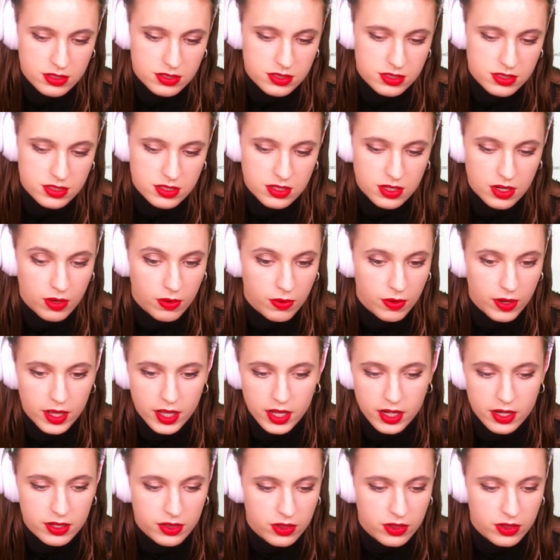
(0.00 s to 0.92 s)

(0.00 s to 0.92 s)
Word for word: Just go ahead